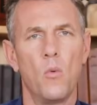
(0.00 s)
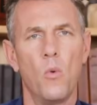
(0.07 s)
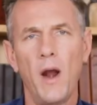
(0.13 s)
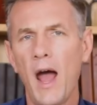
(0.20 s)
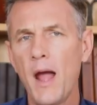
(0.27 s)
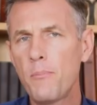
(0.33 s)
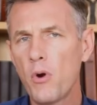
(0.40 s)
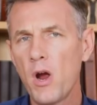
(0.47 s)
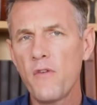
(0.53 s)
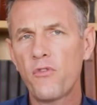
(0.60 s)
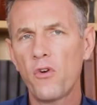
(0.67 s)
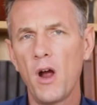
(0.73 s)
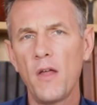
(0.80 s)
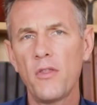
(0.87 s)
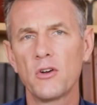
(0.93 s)
When I pray
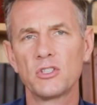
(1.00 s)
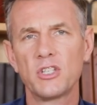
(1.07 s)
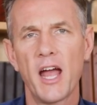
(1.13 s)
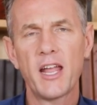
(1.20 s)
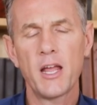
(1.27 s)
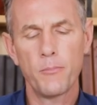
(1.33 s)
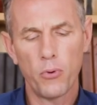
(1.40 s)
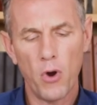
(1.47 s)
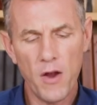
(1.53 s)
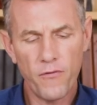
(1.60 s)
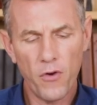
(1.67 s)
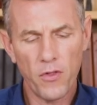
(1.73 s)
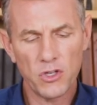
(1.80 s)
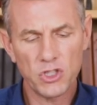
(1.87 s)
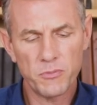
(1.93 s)
for others, I can pray
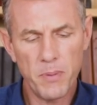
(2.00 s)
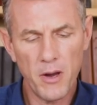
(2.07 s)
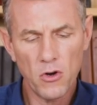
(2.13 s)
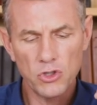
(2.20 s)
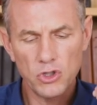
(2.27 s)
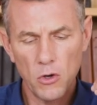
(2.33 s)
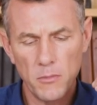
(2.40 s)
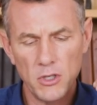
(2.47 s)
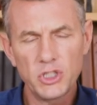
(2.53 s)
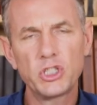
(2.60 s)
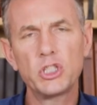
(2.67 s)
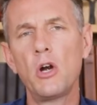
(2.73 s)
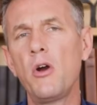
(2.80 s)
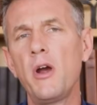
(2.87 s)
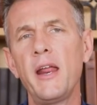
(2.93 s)
for their spiritual
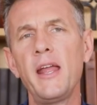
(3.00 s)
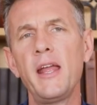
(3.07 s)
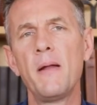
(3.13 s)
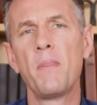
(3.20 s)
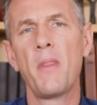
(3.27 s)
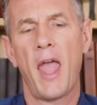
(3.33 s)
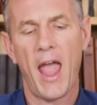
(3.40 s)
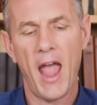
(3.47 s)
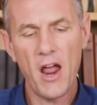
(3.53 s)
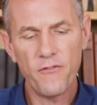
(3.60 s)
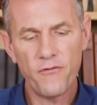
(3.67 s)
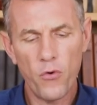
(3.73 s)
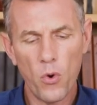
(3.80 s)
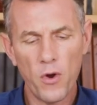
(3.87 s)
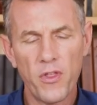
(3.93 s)
maturity and
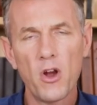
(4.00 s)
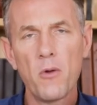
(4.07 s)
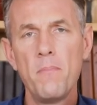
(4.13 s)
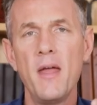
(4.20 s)
for their